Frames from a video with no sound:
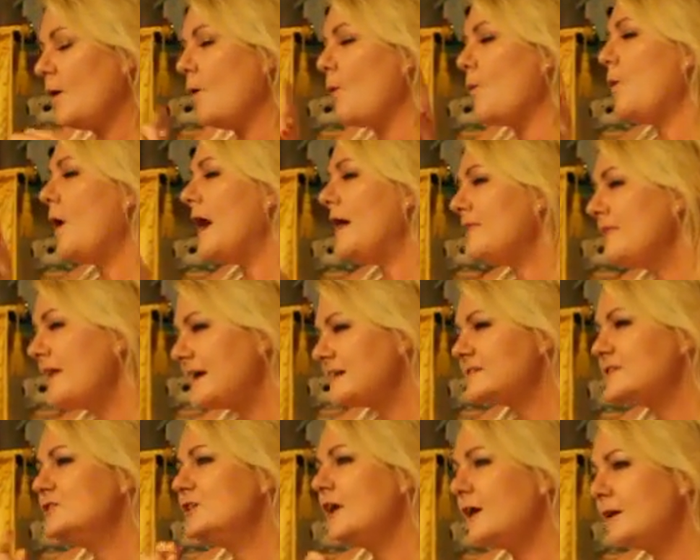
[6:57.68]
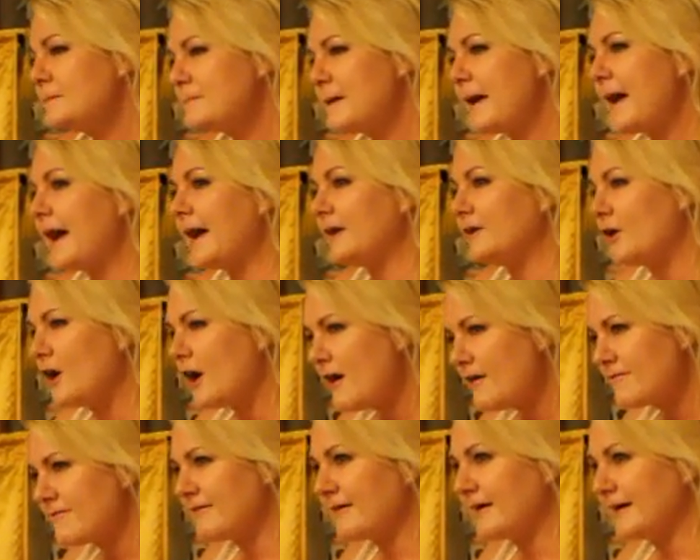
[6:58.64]
while that's not a bad
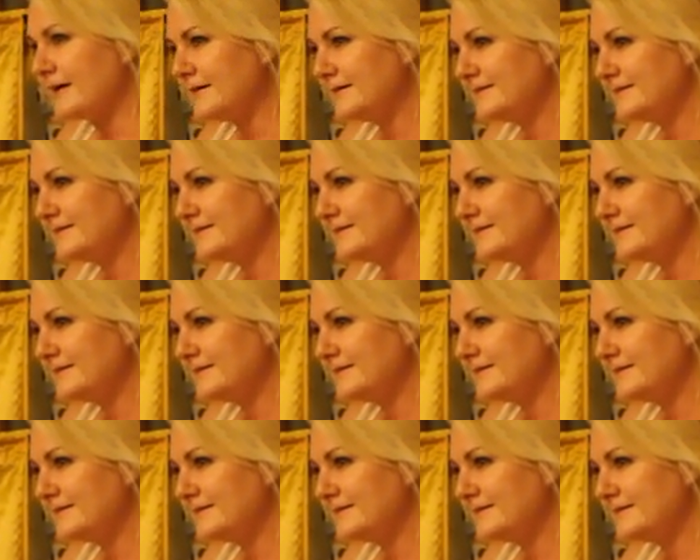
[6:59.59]
offer,